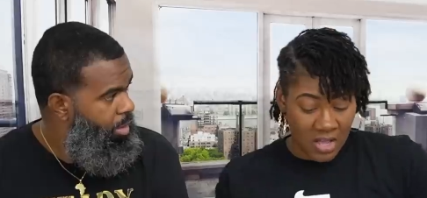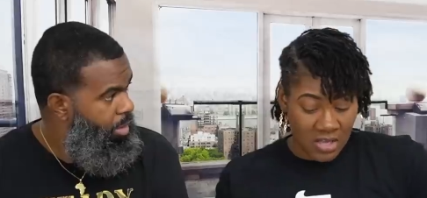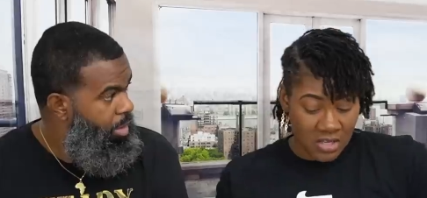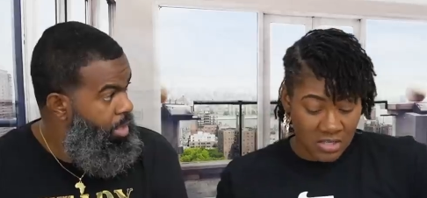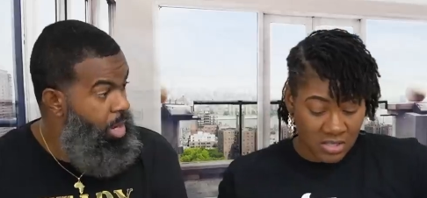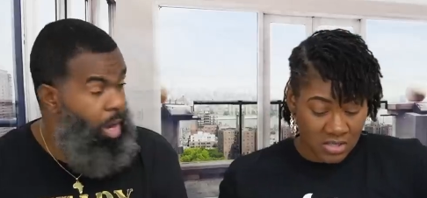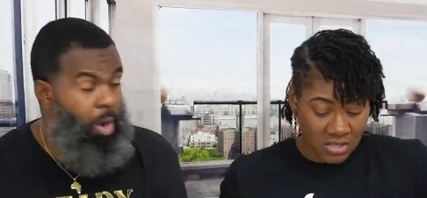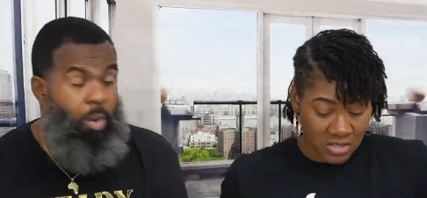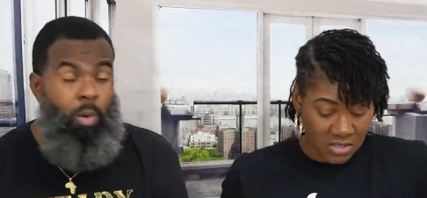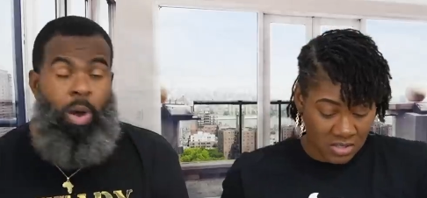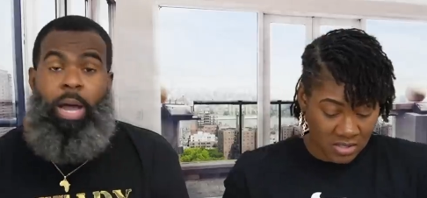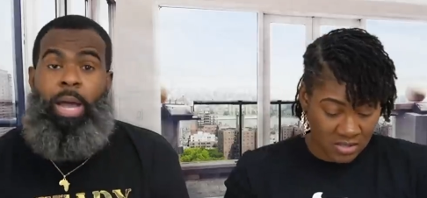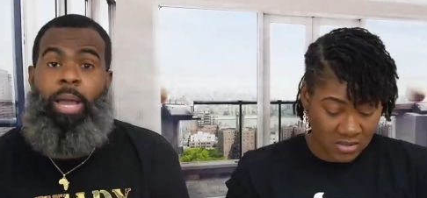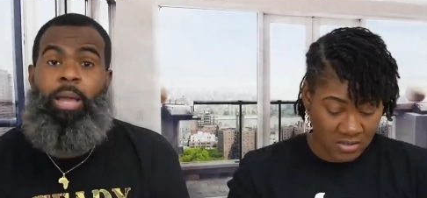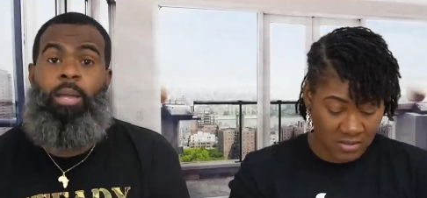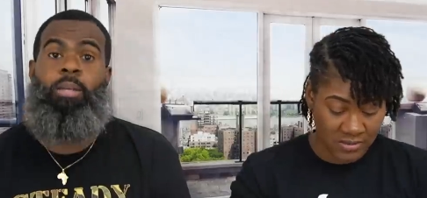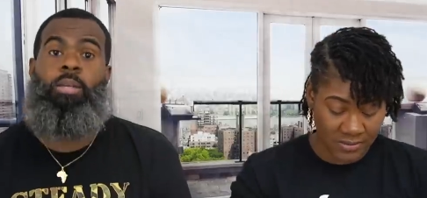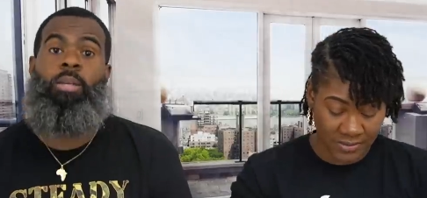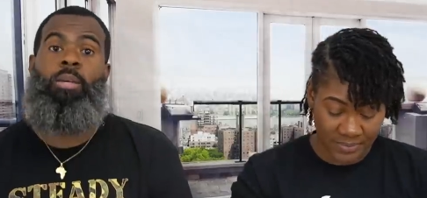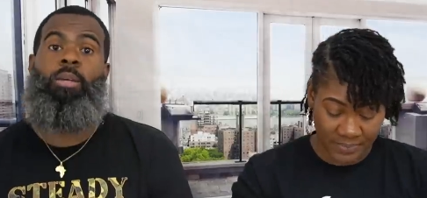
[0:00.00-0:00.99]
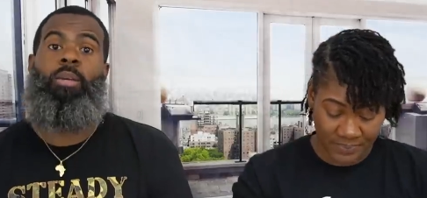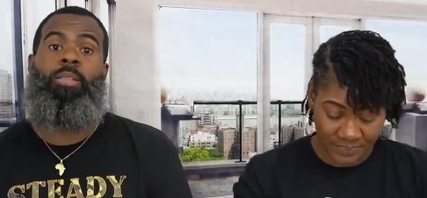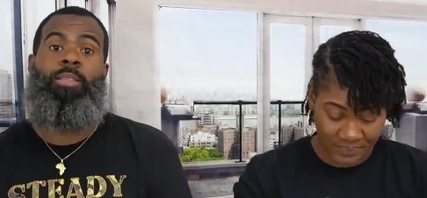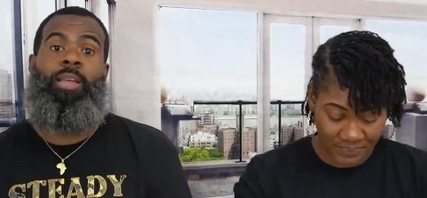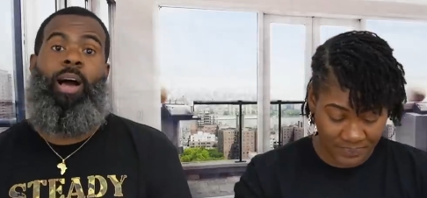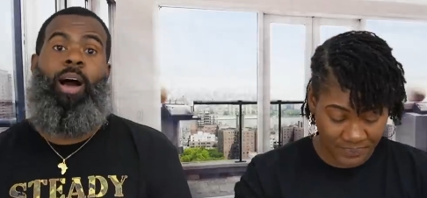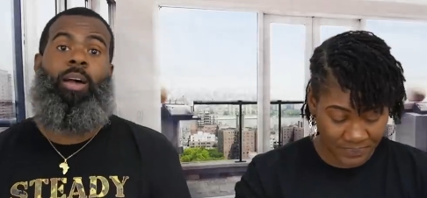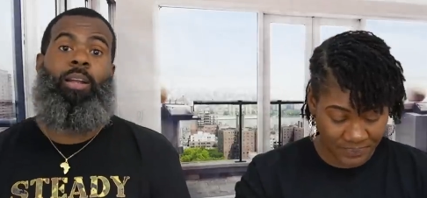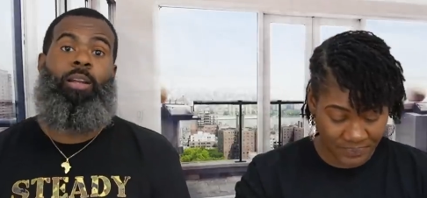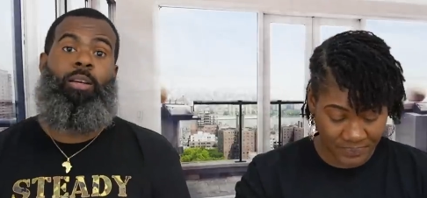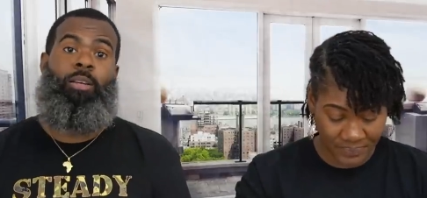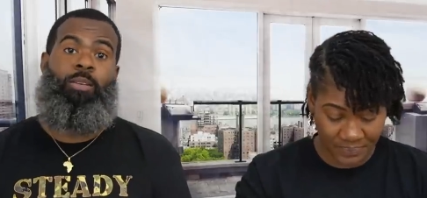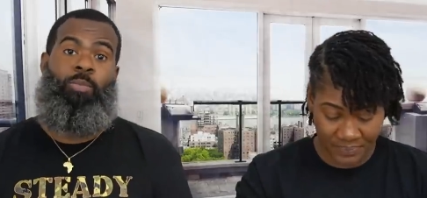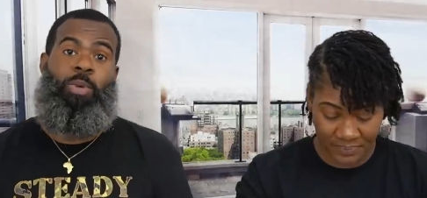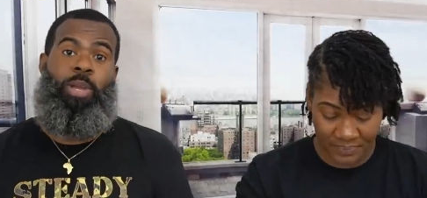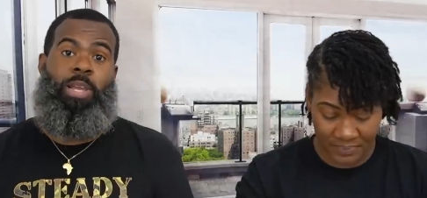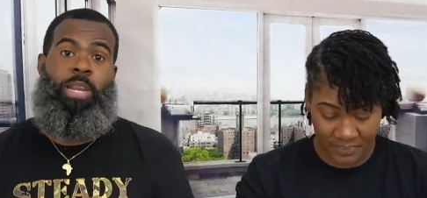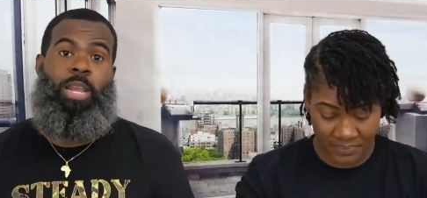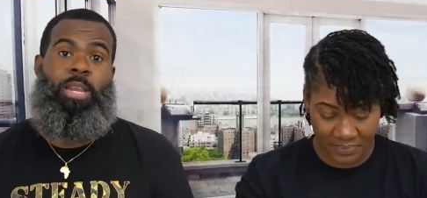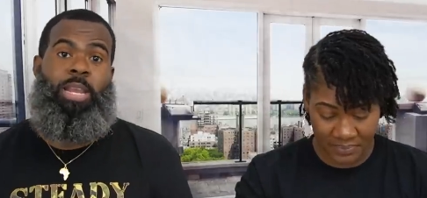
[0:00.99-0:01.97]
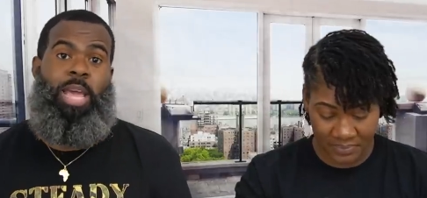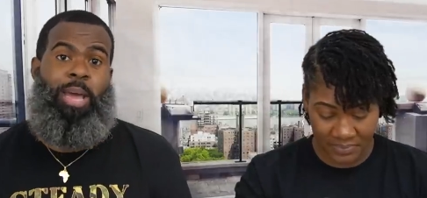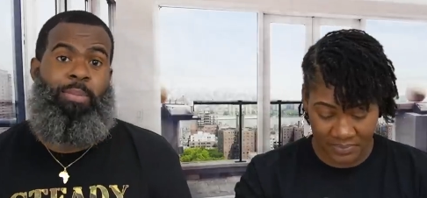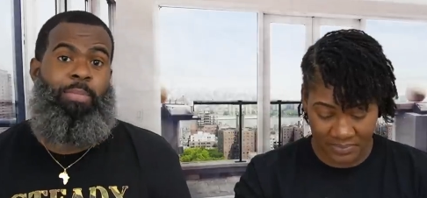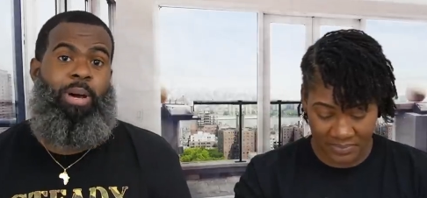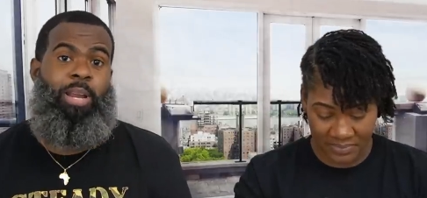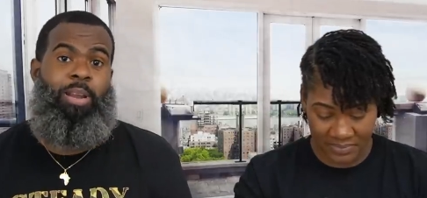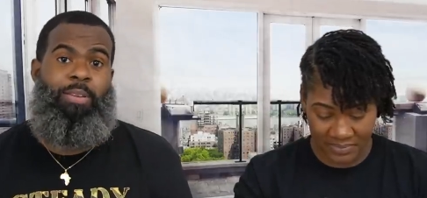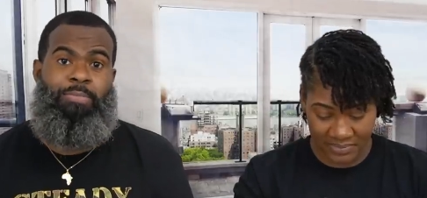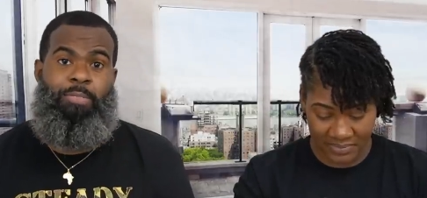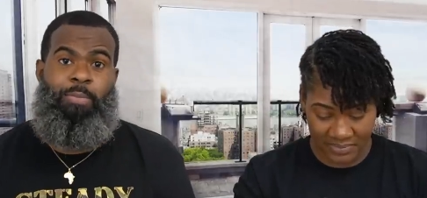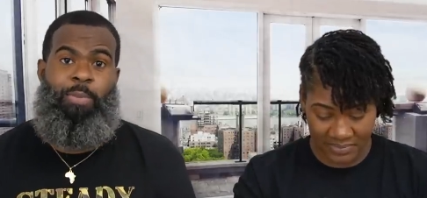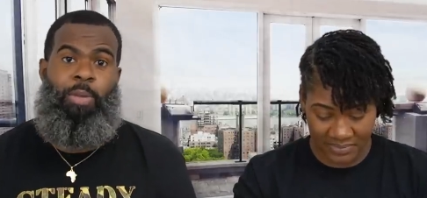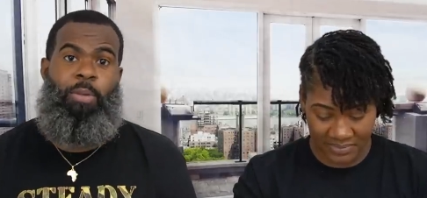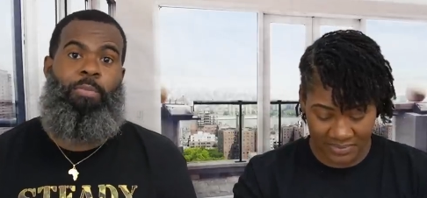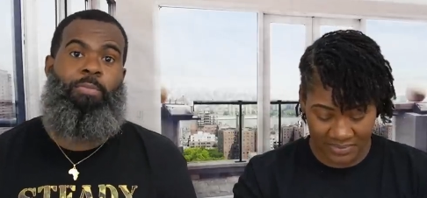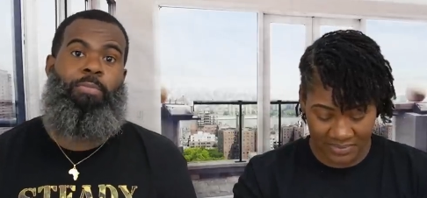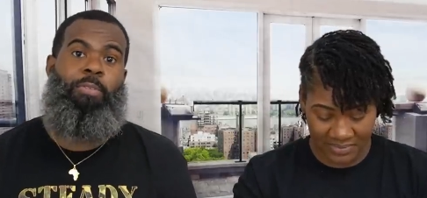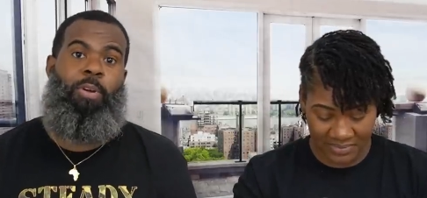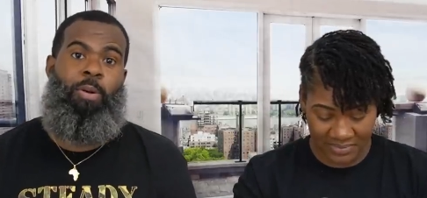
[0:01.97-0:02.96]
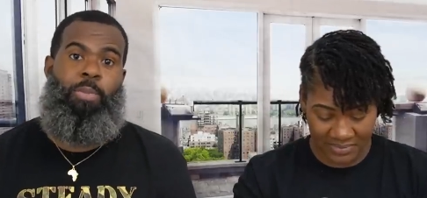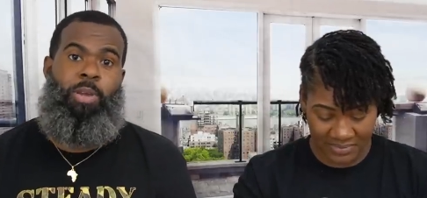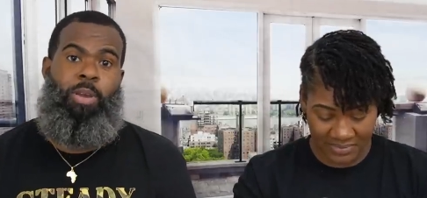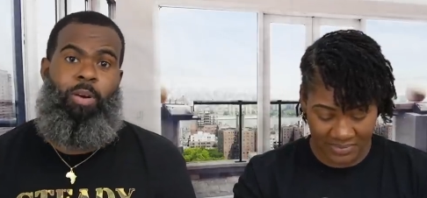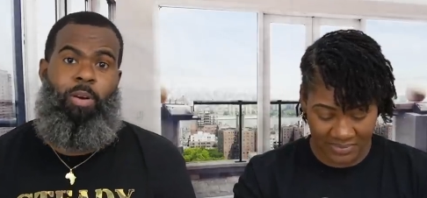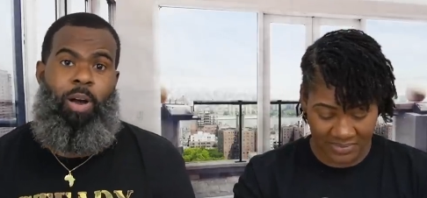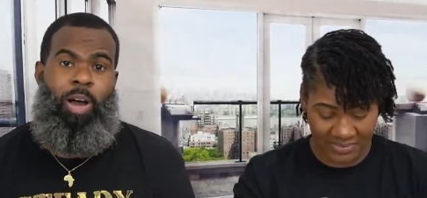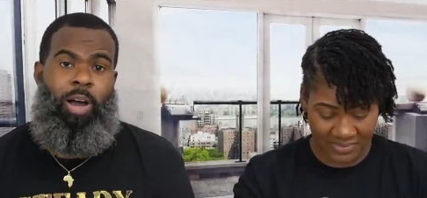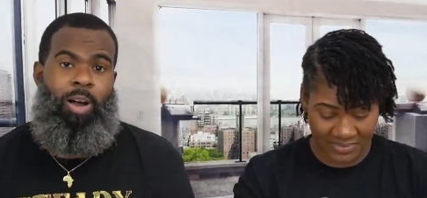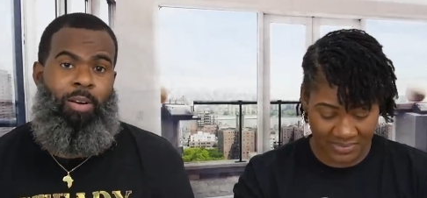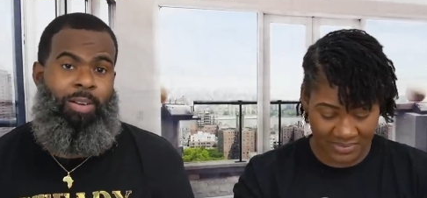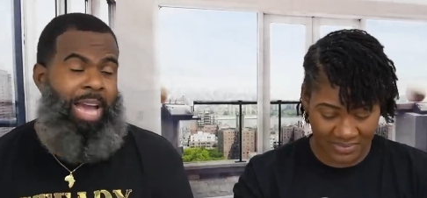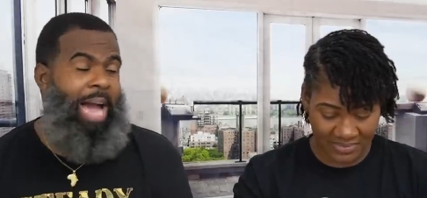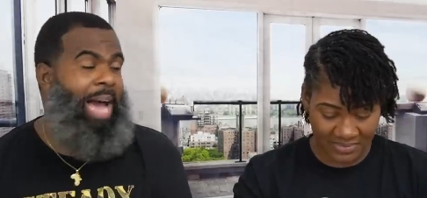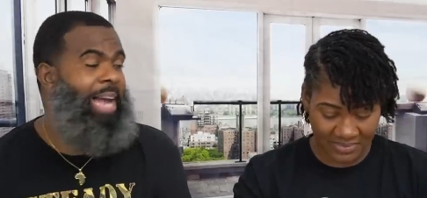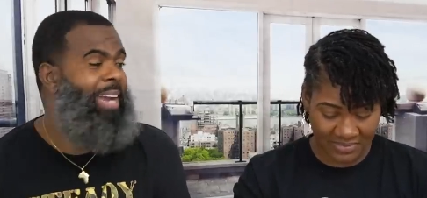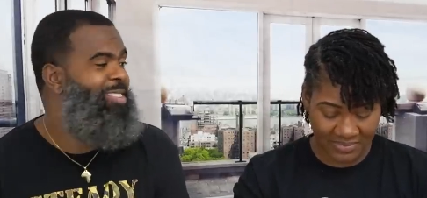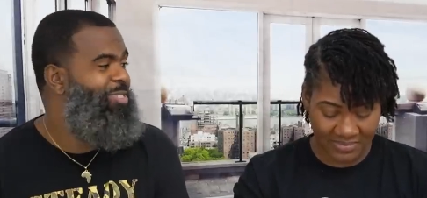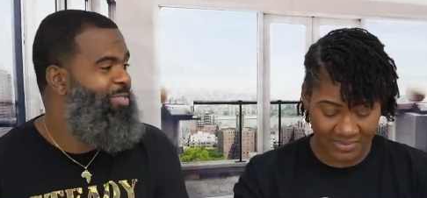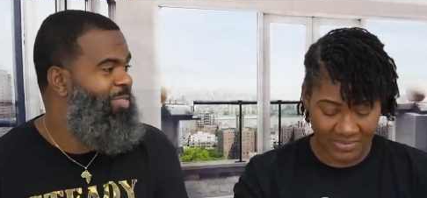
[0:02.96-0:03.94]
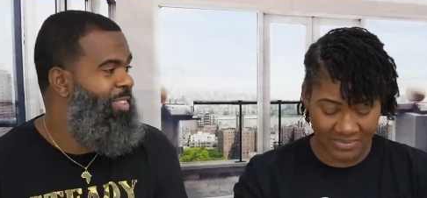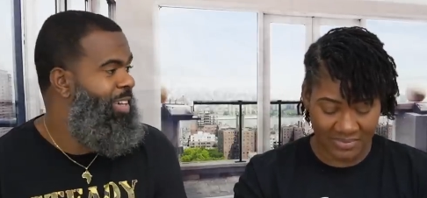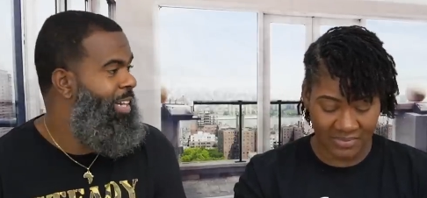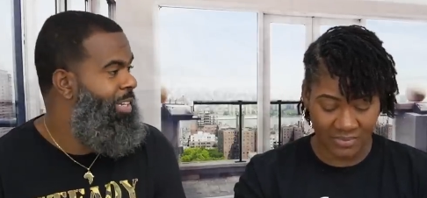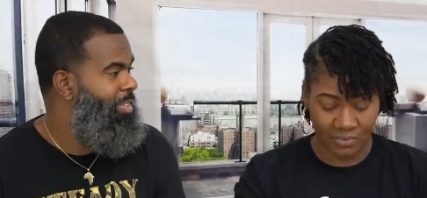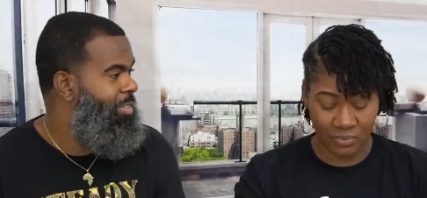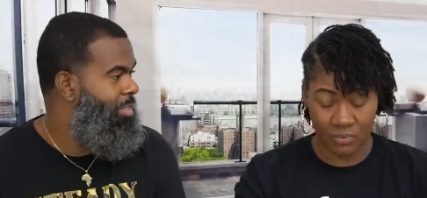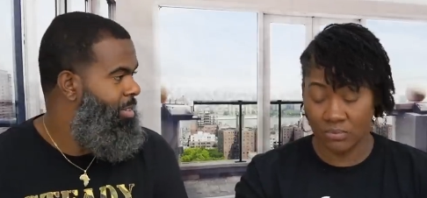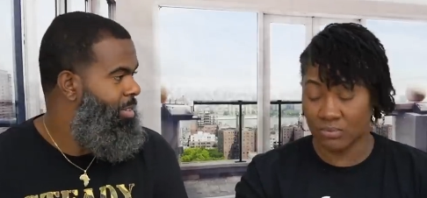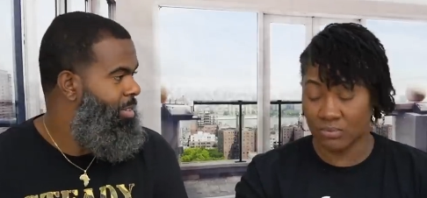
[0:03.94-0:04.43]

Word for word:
Speaker 1: You know what? Darla, we need that money from you from your uh, college fund